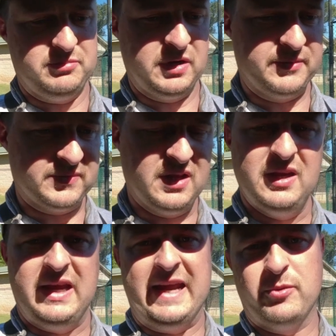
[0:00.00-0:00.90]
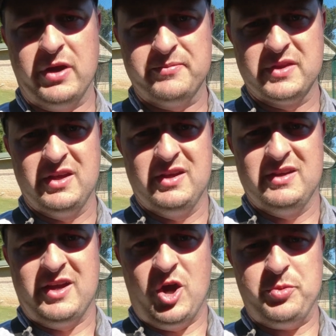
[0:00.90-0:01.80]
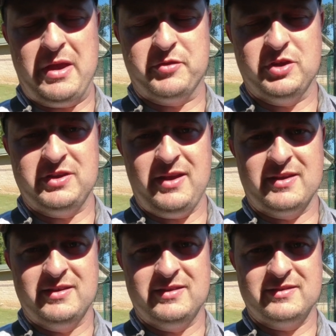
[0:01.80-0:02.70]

But anyway, hope you have a good day.